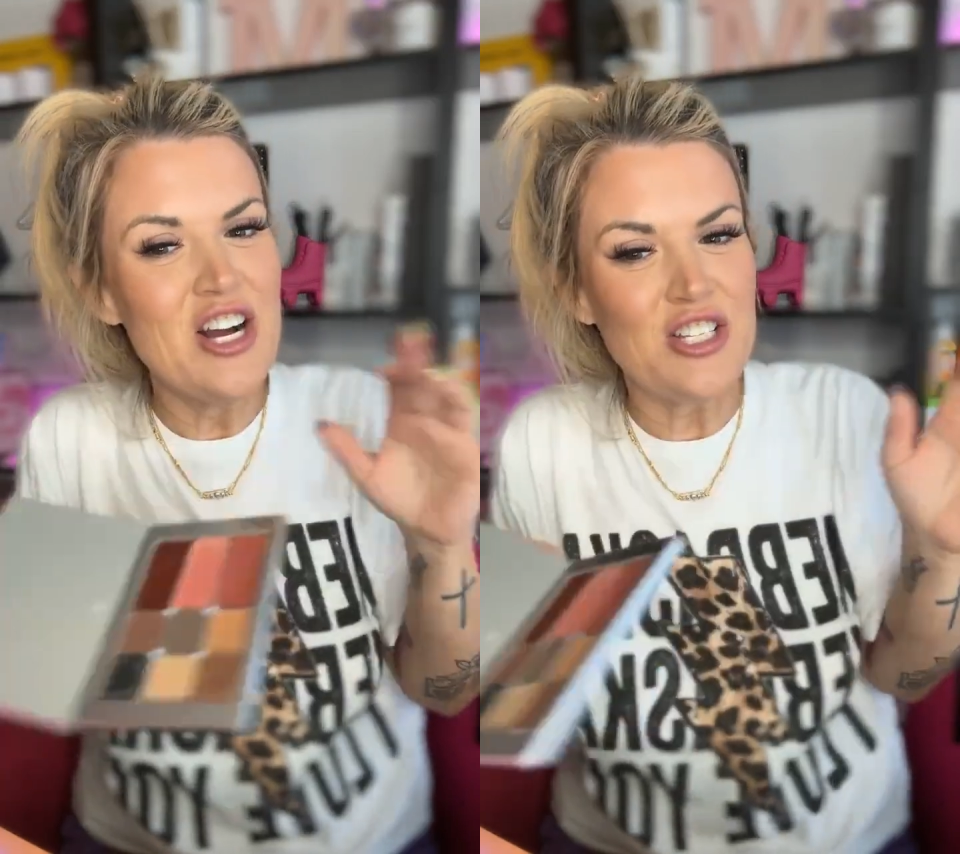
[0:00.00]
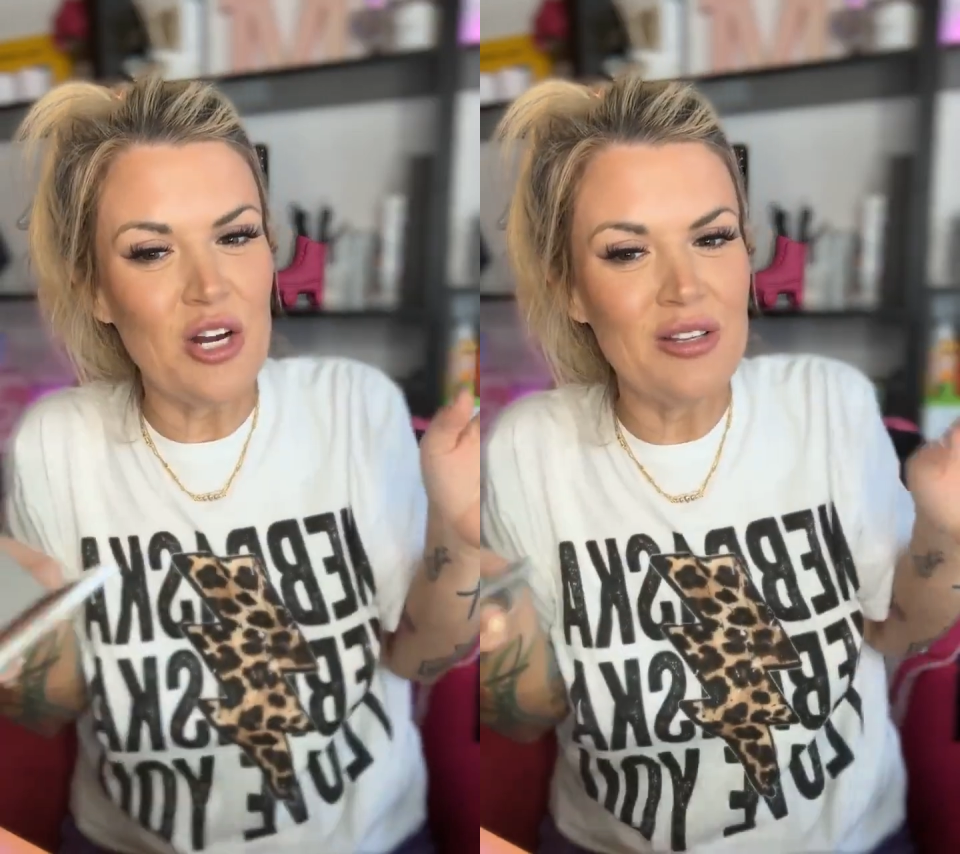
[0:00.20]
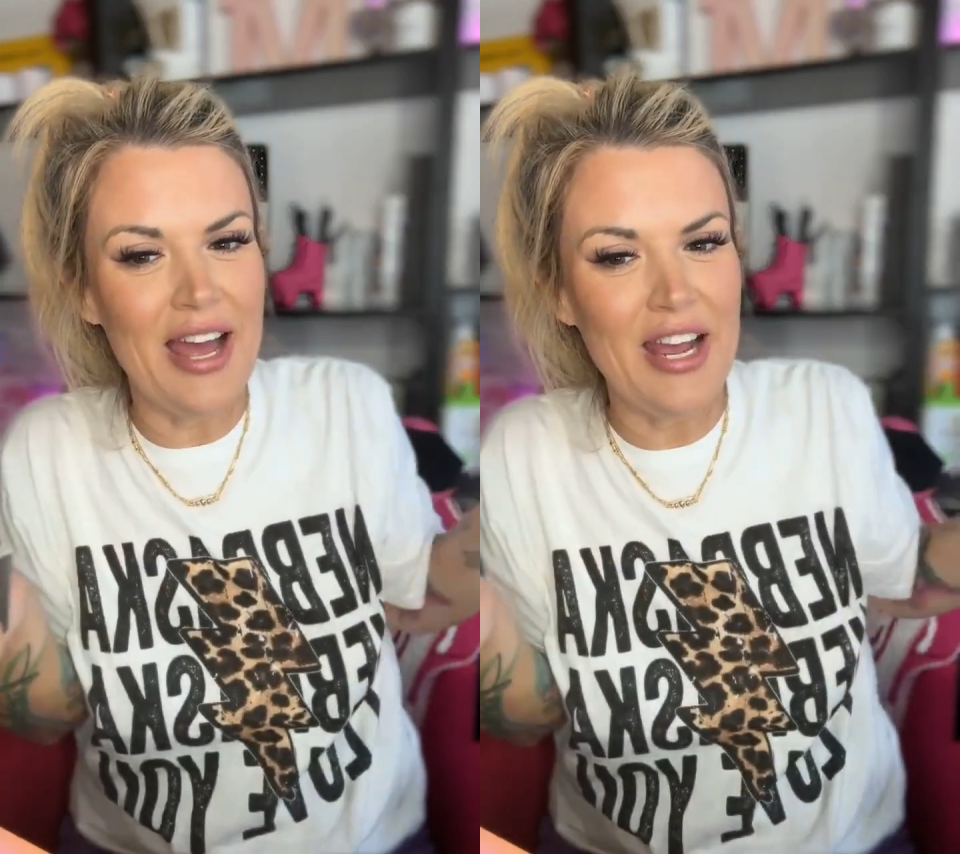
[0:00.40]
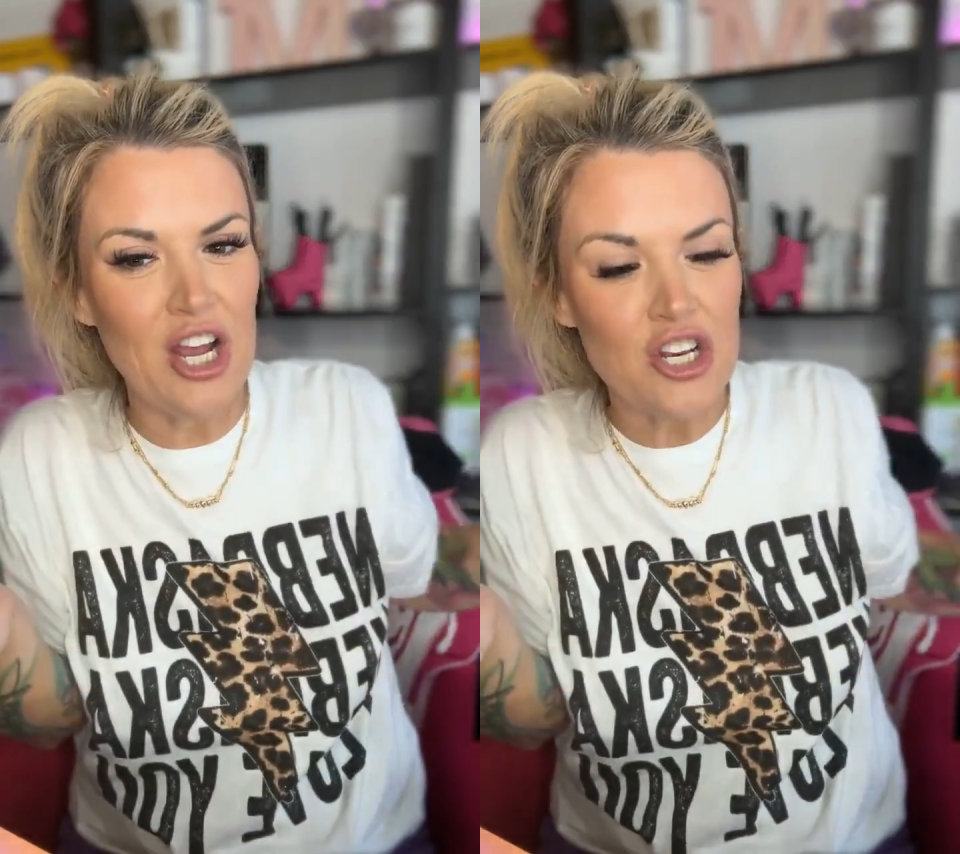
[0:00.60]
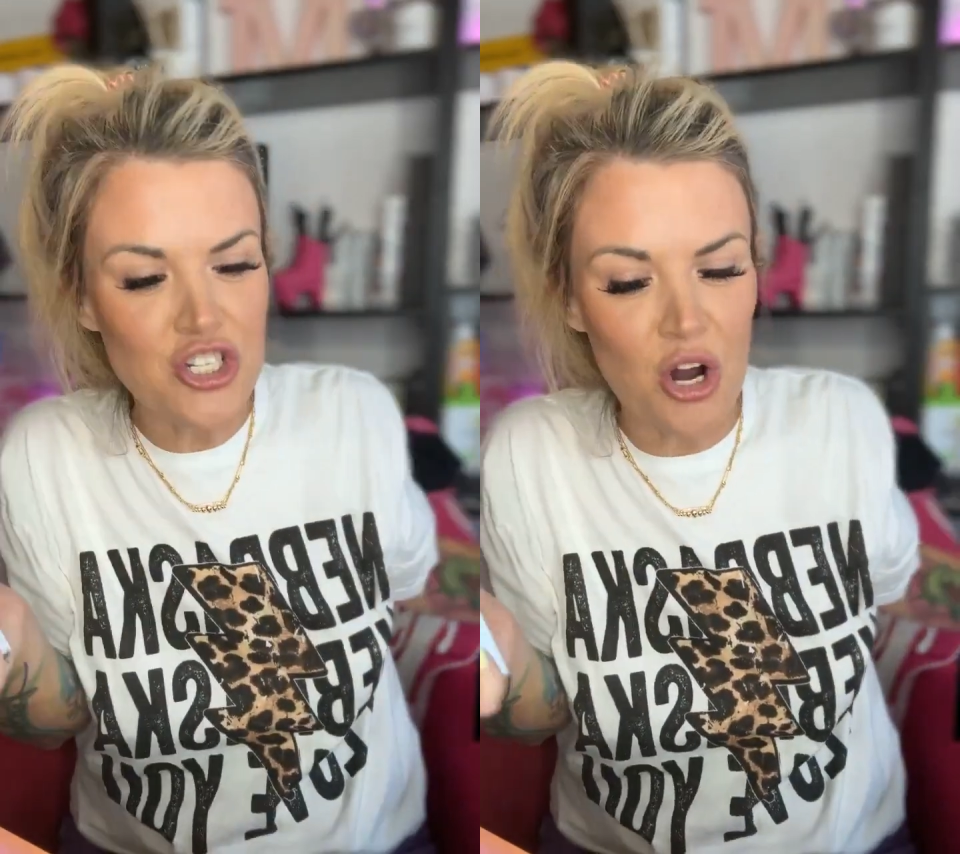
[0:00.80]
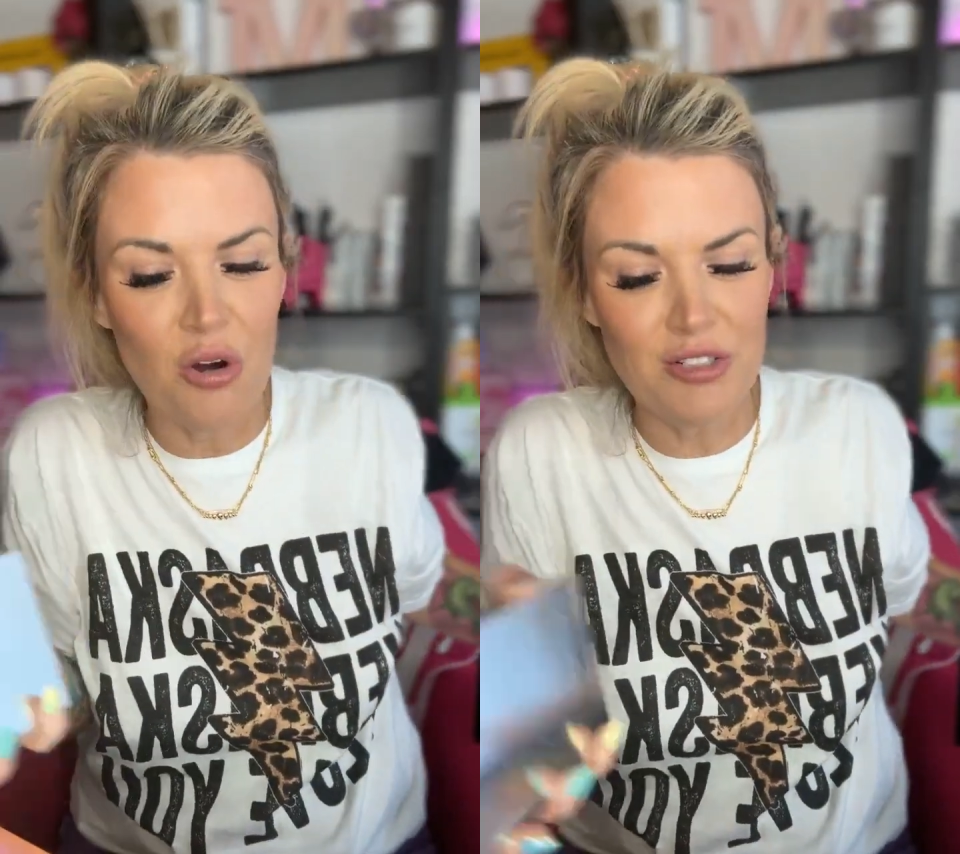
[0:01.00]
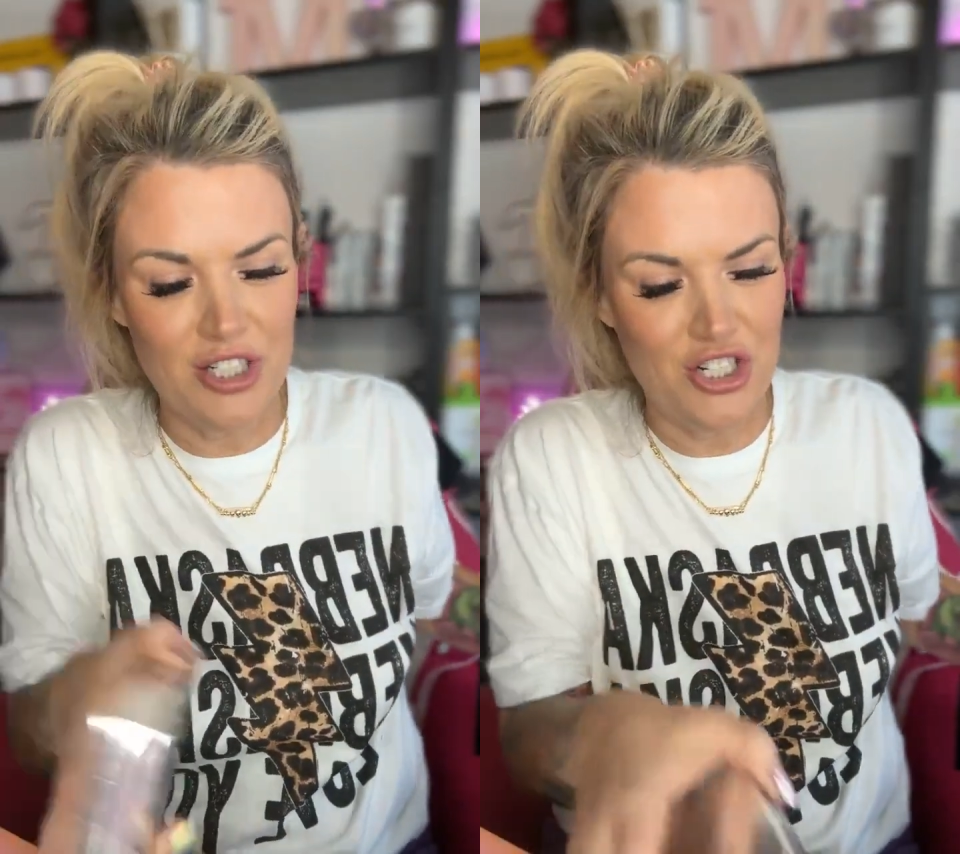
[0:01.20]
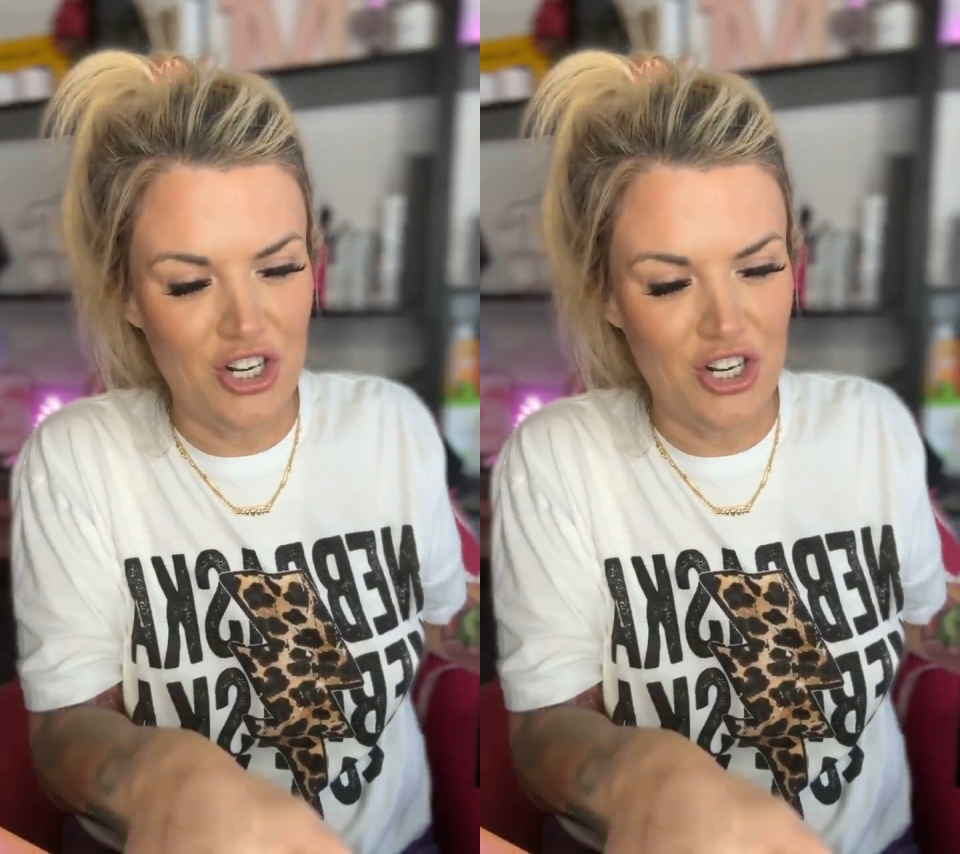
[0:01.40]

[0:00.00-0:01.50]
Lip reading: So like, don't